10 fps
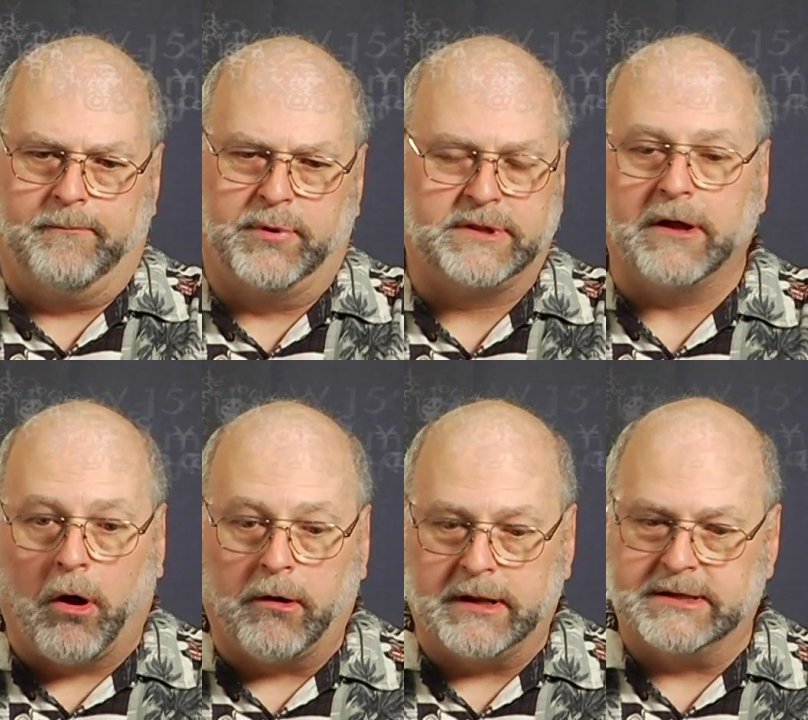But the
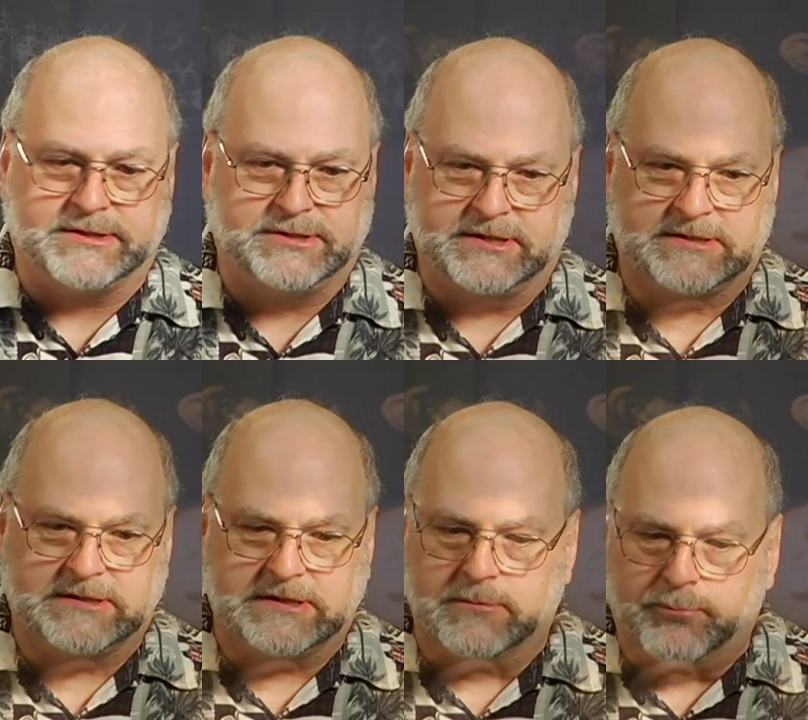art is just
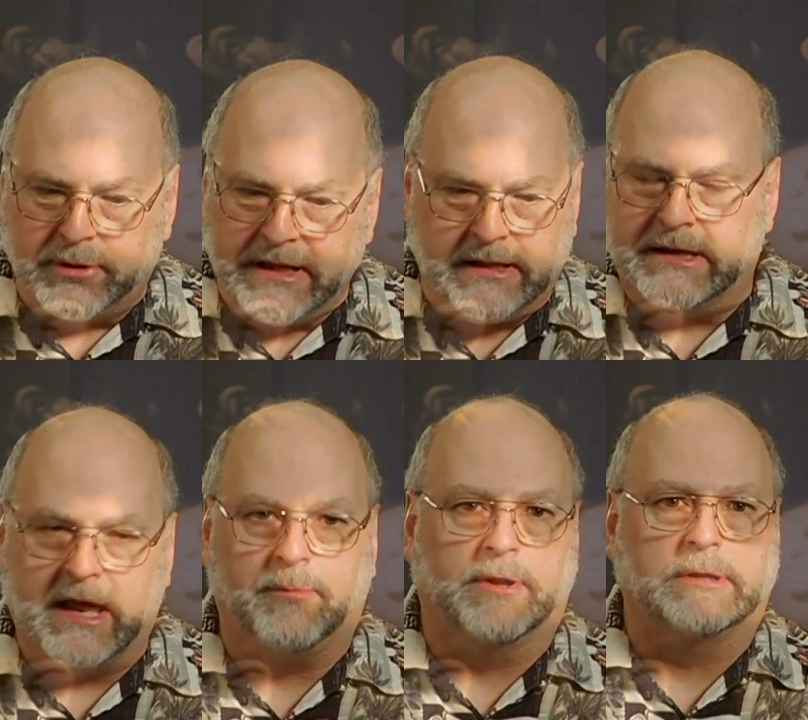completely
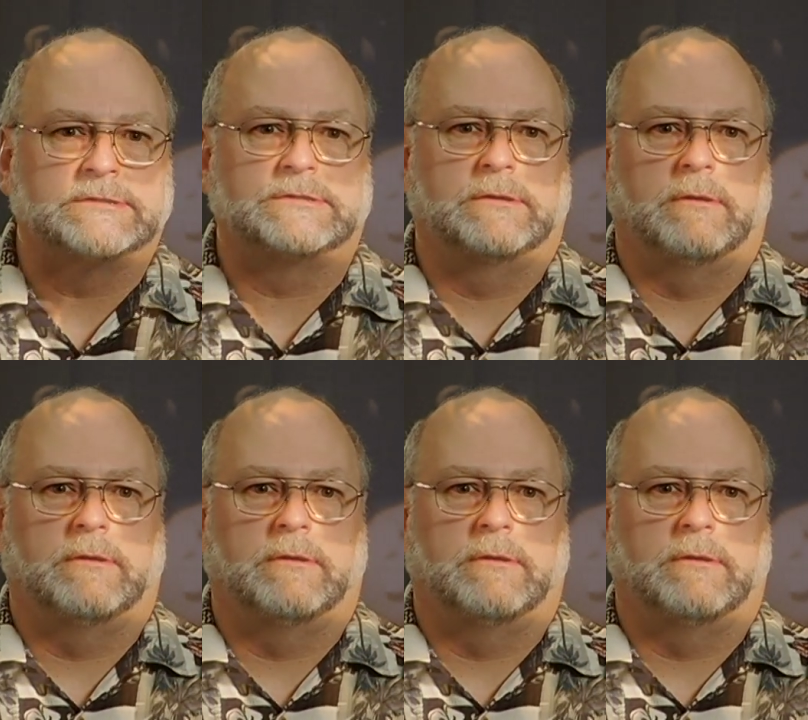nebulous.